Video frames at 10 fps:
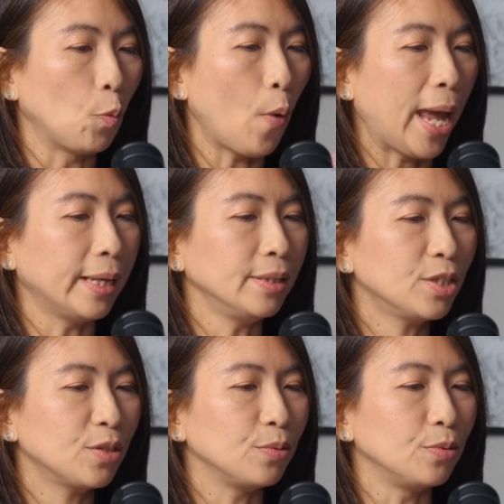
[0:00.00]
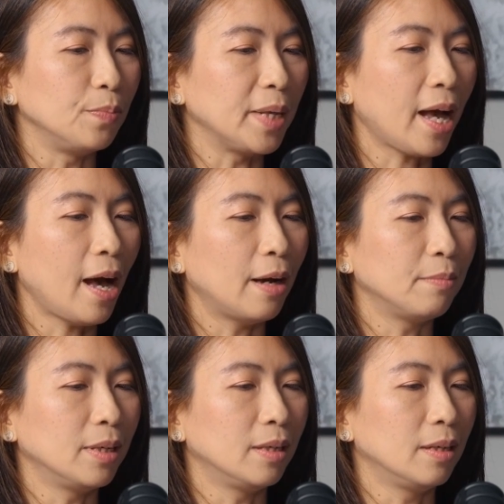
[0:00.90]
went to
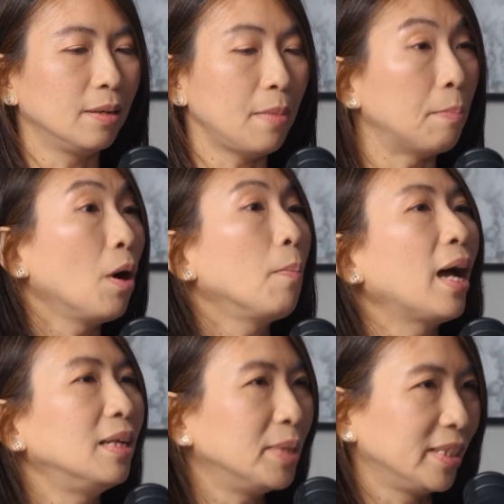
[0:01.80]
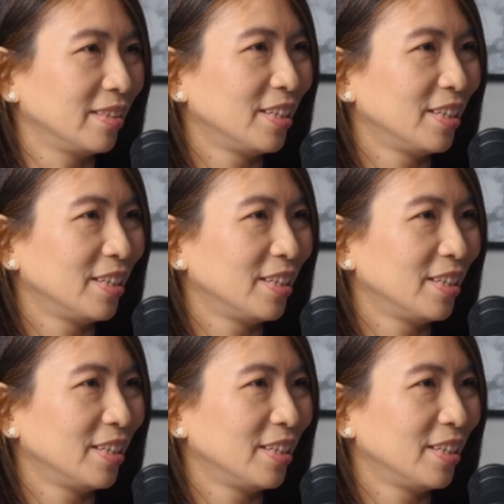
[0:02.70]
become a member of parliament.